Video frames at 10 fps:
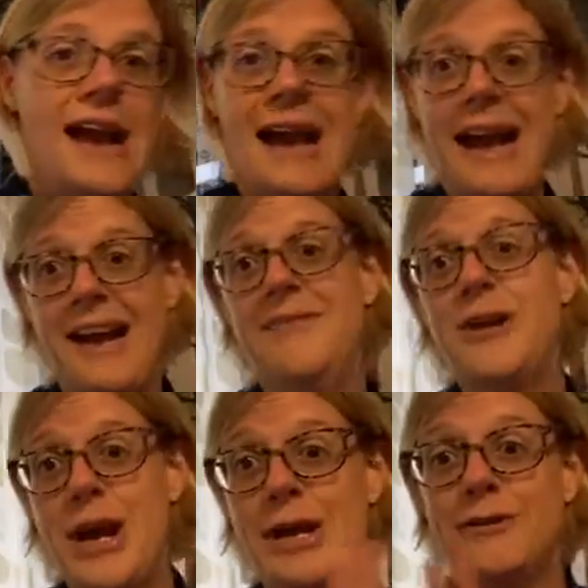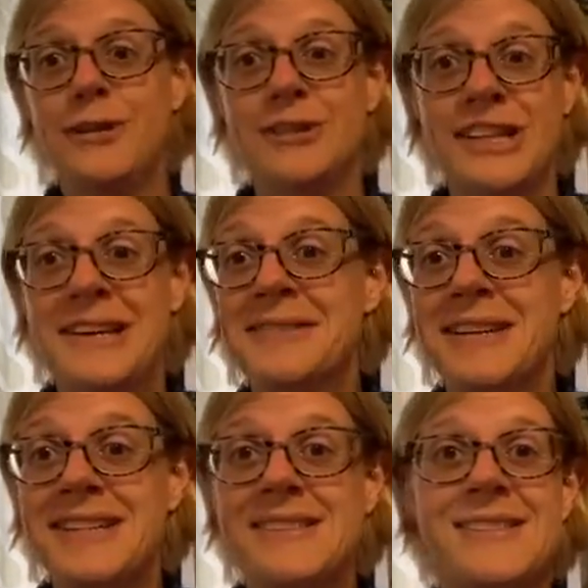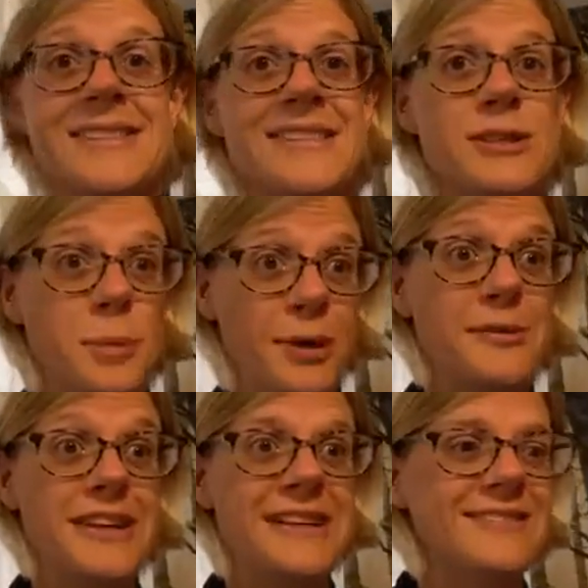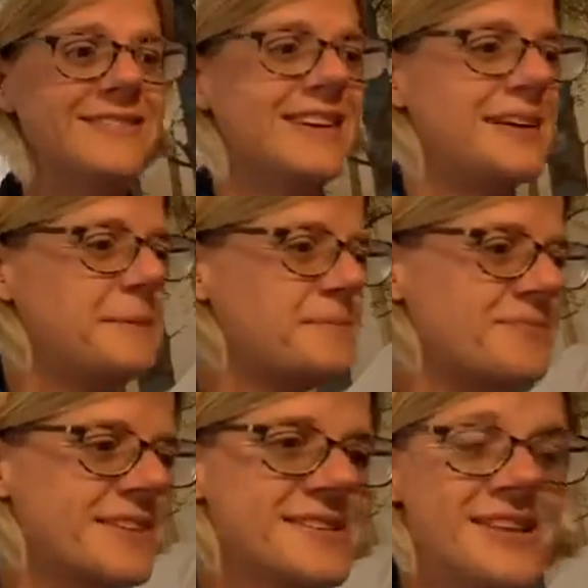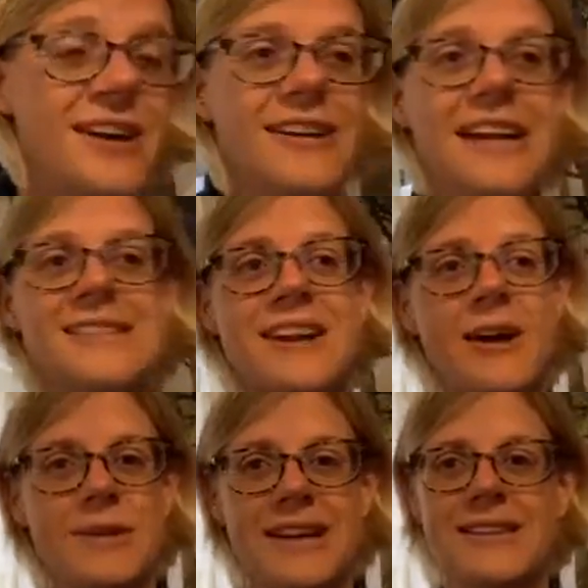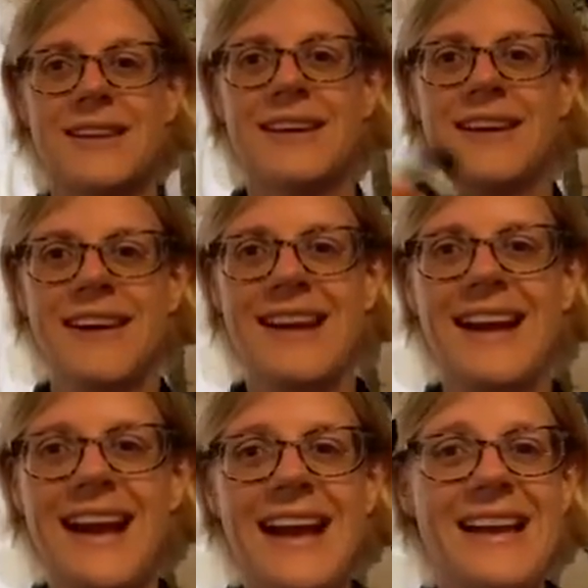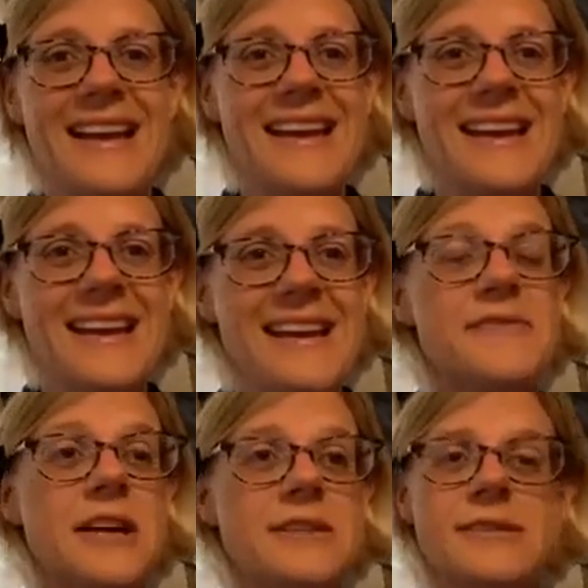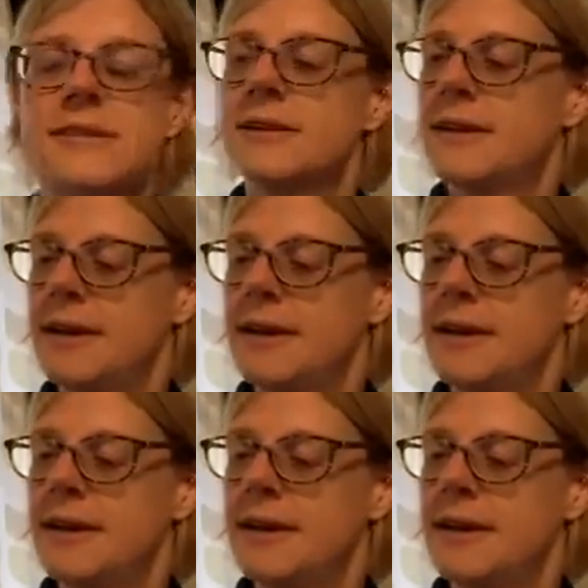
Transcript: I have, and I've got all the calories to prove it. Right. So let's start with, hey, friend.